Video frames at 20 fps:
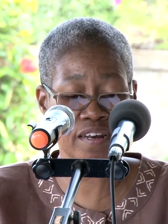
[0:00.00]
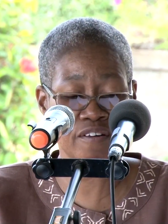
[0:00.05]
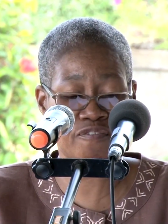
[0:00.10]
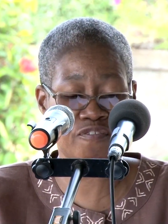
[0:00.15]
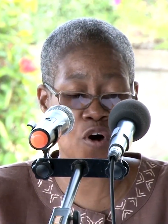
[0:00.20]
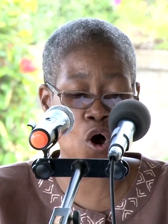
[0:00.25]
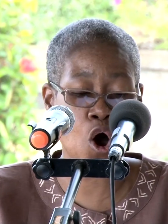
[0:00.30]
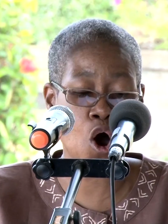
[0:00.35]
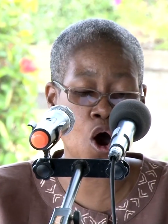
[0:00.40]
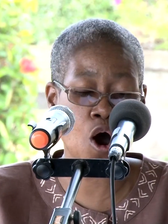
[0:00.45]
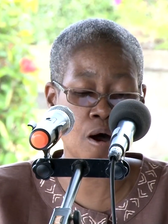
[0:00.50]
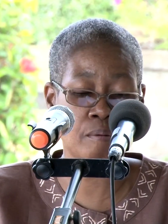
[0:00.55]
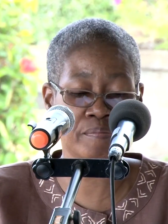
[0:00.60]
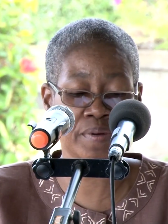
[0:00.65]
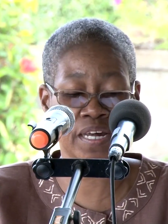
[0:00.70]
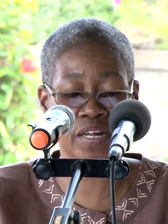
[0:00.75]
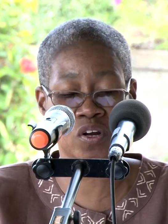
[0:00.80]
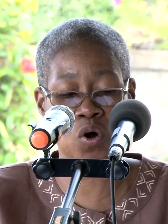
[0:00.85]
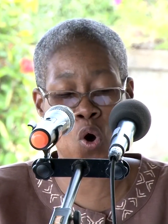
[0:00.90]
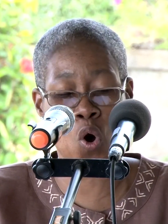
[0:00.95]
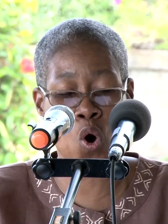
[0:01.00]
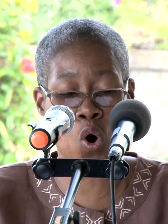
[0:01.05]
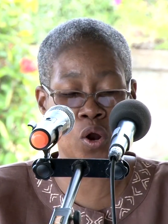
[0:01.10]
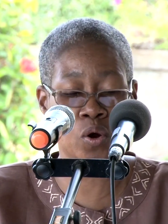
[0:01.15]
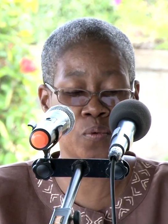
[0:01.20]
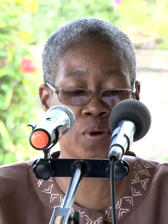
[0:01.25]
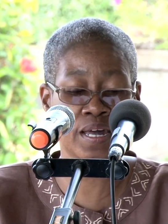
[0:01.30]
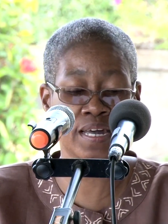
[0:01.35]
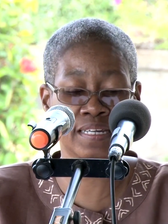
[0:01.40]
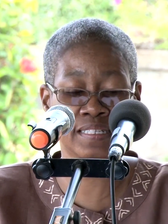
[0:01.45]
informed and
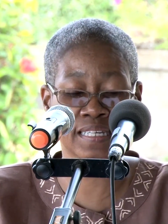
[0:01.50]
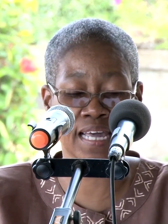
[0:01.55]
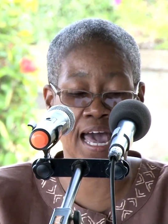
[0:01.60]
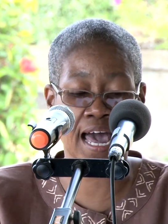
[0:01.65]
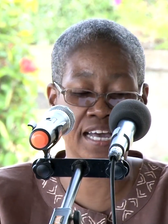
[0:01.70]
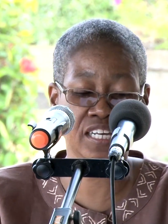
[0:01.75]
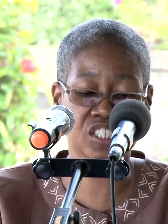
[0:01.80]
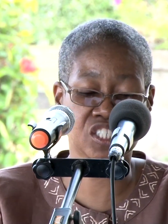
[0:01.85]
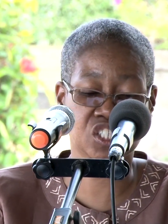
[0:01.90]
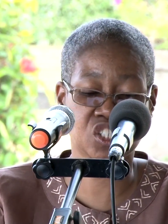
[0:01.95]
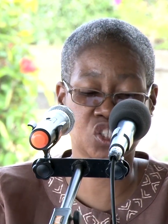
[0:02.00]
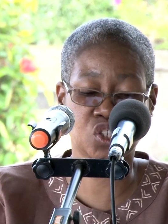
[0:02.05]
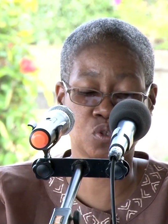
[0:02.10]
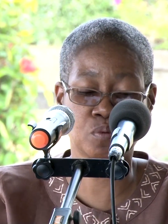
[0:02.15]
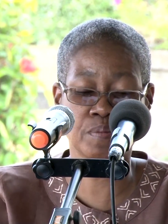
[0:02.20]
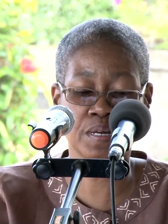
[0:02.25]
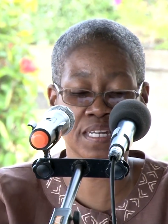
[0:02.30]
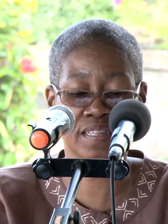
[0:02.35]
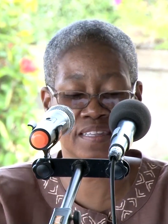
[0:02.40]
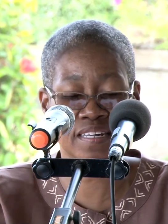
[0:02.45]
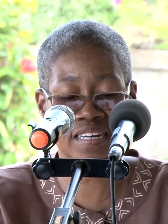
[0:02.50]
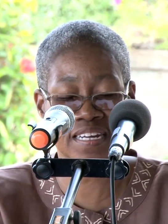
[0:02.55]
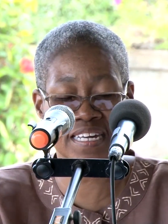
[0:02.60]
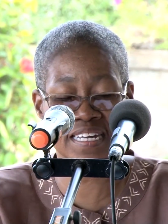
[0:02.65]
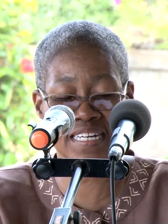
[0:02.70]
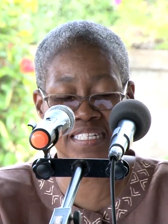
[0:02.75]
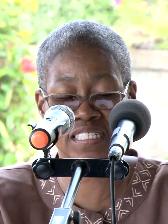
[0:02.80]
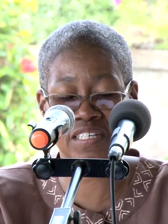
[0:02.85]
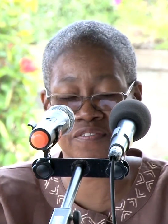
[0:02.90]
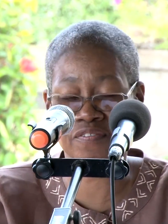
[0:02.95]
always anxious to meet the
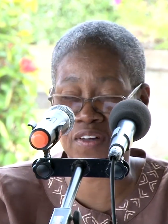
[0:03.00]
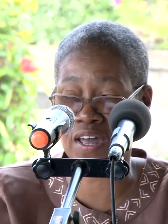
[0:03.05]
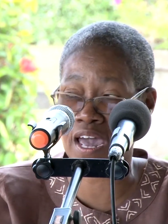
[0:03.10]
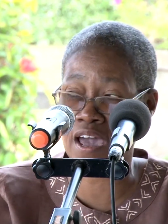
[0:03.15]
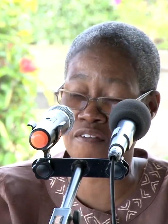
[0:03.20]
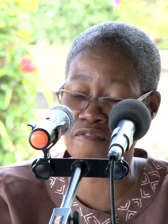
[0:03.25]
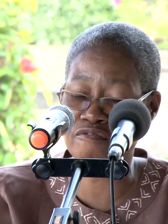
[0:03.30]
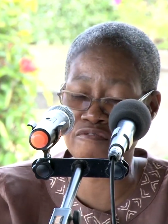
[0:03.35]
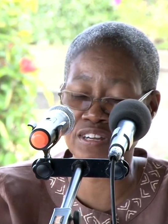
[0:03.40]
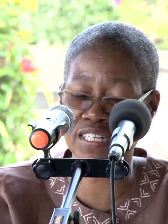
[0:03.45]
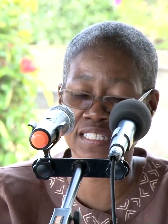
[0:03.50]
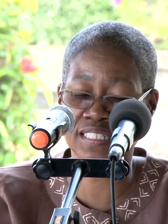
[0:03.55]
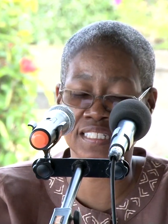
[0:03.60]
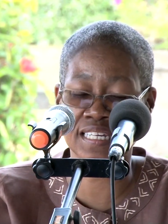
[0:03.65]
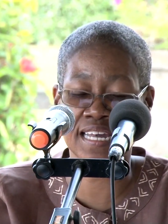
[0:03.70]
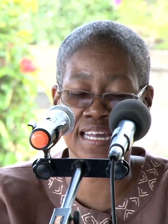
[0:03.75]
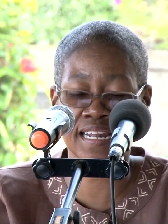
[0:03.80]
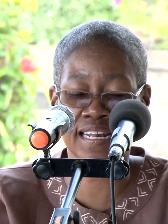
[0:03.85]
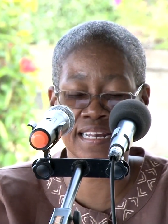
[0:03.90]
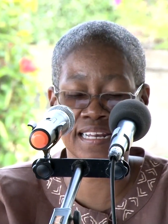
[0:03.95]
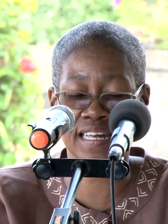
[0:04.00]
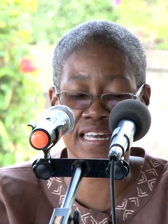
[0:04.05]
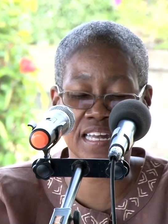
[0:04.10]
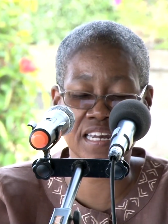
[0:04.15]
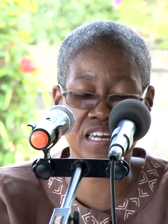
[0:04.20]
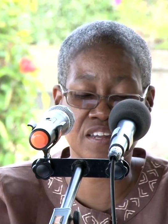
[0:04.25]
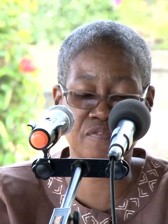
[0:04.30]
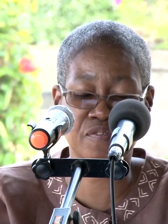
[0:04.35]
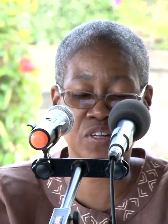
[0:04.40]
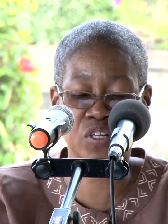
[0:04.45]
needs of every single
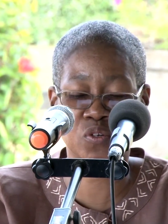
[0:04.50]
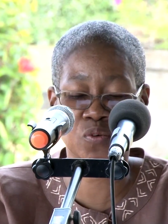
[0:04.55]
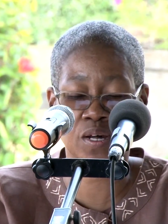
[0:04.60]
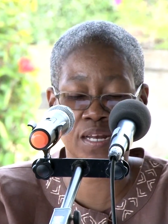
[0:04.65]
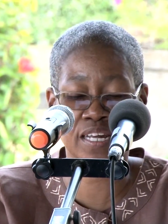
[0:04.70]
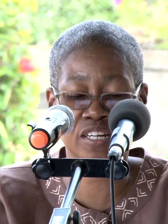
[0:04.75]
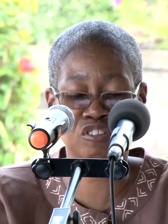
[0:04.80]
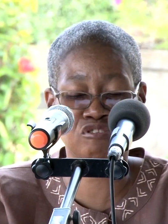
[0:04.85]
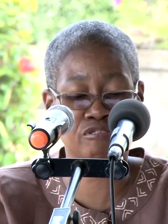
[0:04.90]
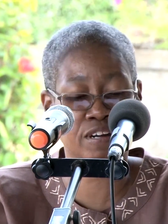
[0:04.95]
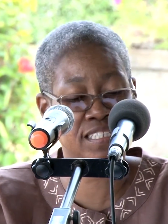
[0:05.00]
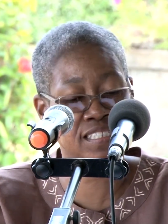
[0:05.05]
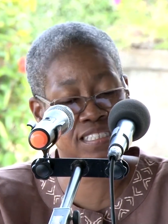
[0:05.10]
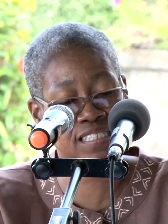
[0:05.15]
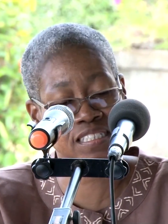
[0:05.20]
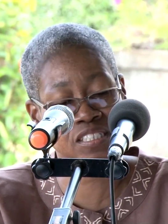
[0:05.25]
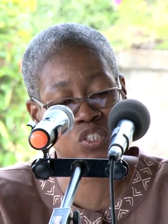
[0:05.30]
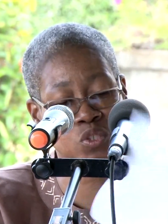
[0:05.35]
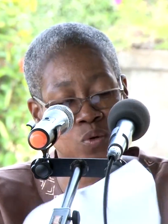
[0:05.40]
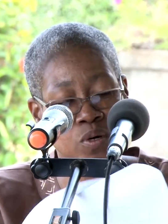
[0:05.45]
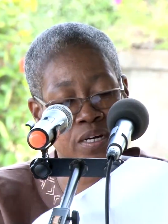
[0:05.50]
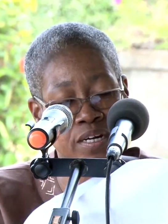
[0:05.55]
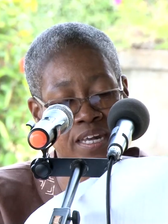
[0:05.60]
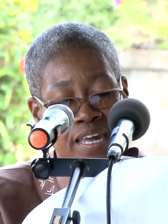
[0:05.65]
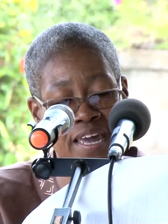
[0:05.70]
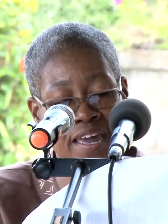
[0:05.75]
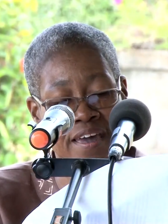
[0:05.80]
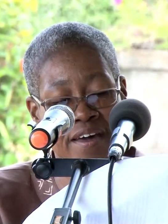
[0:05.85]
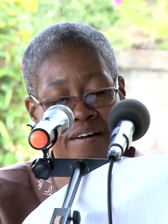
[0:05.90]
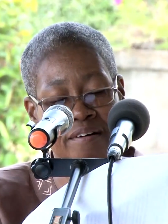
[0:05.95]
individual entrusted to her
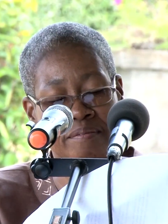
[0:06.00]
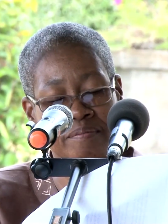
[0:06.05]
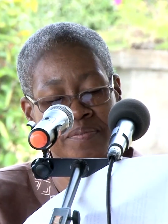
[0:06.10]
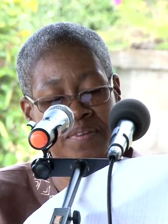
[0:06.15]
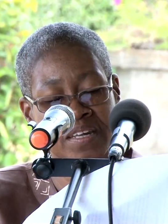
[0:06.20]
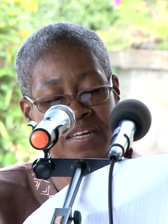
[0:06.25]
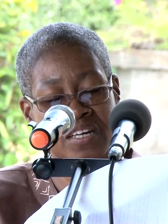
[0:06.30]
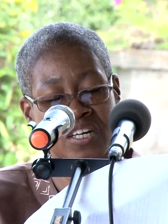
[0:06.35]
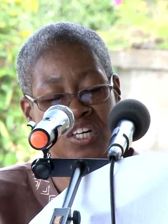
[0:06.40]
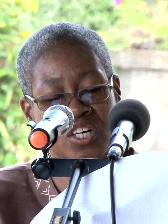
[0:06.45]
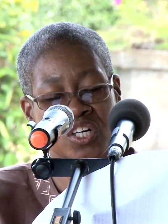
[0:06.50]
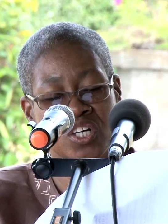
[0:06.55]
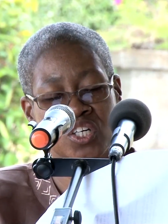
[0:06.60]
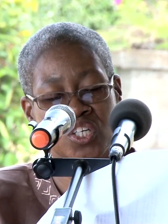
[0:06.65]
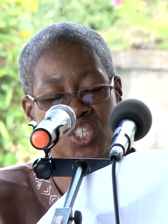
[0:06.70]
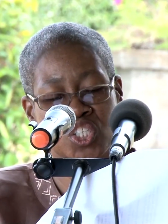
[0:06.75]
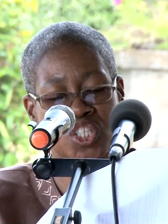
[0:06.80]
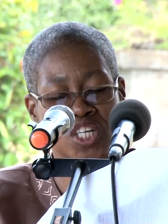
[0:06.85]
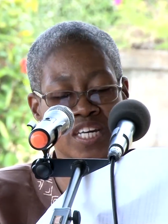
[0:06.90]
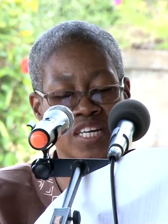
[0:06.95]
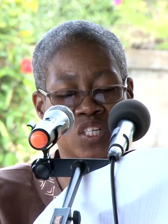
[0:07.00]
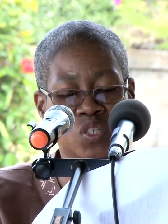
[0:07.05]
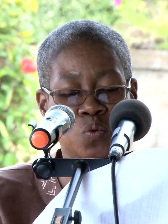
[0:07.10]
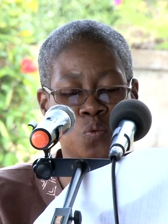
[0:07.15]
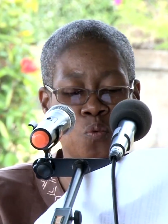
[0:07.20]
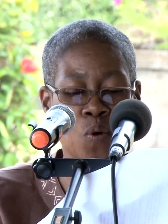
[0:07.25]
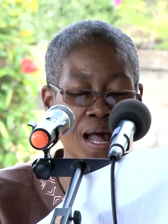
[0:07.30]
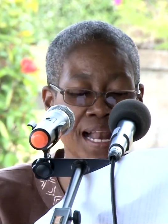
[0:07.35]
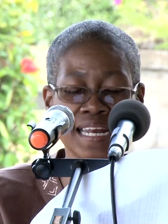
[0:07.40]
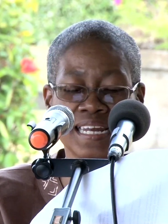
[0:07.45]
care, she is
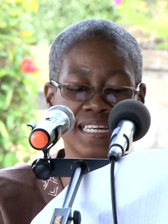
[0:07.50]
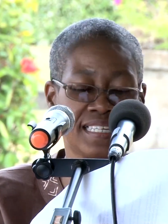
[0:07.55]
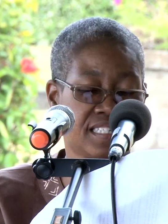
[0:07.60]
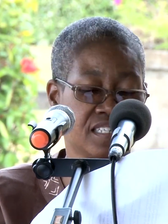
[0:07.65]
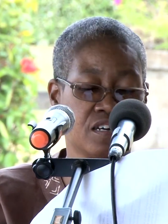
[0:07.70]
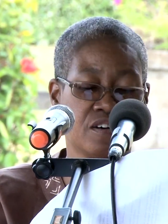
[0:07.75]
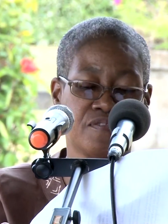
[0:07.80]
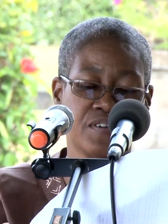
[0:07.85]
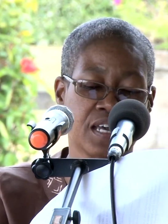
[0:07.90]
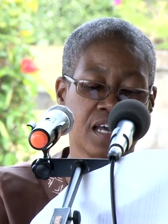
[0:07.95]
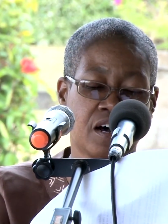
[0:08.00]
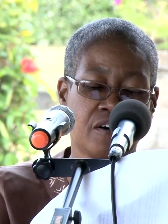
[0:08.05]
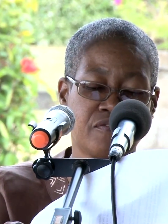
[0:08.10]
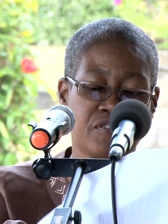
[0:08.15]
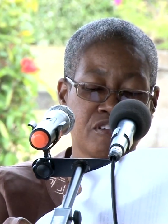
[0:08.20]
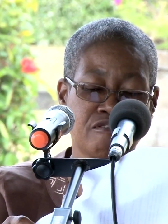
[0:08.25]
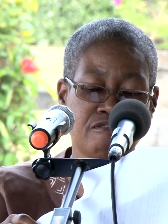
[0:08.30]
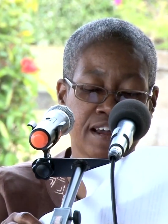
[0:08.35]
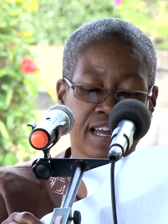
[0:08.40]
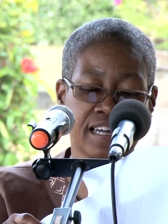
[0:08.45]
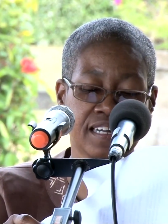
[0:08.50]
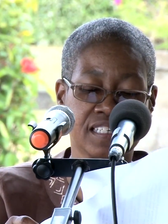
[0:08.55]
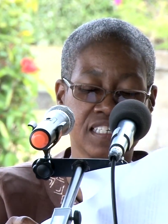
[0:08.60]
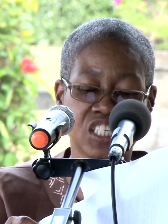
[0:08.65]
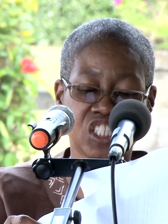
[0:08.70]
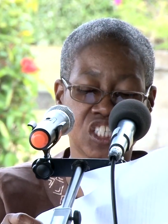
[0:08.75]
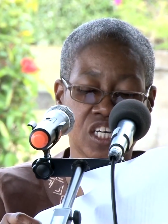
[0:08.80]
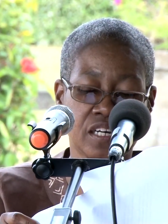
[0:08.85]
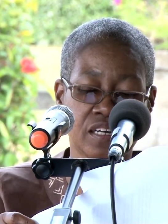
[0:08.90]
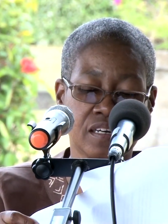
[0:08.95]
well deserving of the
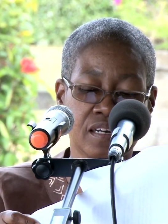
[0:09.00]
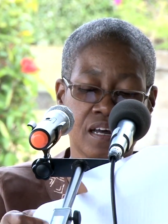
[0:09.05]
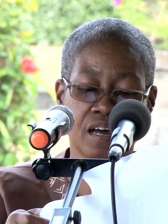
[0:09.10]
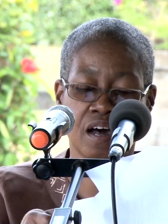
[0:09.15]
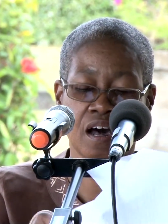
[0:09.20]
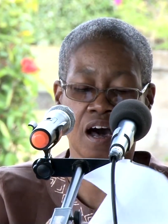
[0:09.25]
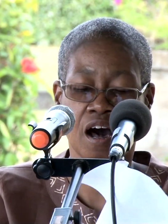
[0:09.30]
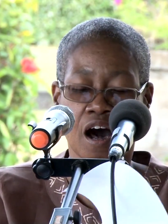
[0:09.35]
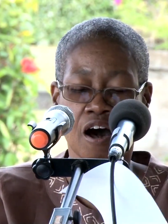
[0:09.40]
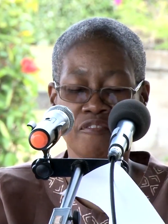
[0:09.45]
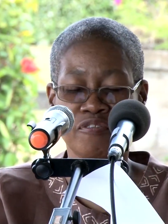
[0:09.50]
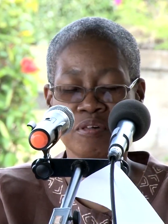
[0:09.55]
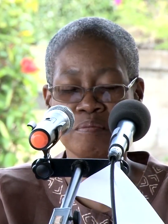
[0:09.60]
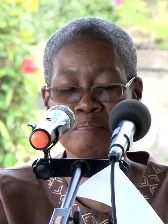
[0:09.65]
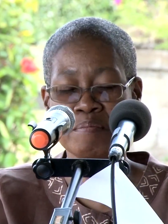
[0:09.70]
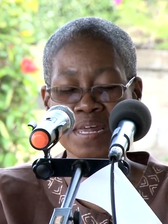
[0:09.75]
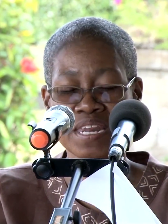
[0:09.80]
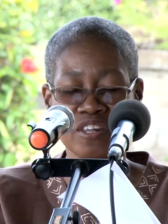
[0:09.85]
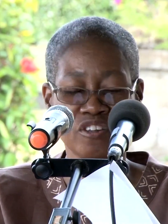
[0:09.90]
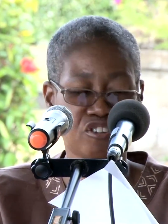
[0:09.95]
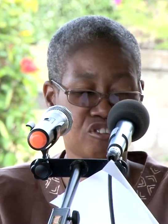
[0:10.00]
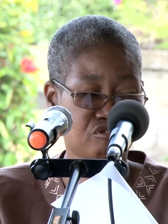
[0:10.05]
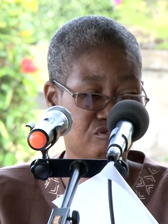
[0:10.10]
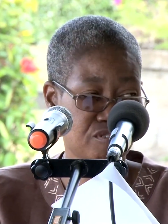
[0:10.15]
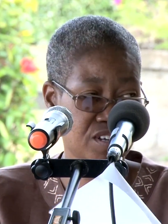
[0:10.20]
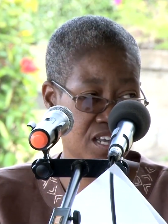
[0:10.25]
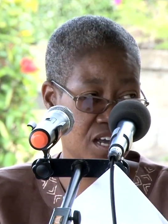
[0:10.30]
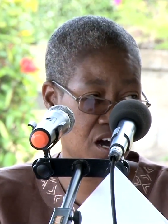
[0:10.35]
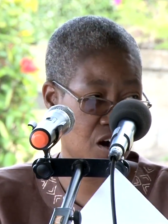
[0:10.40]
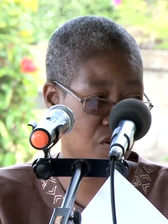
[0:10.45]
recognition of the Ministry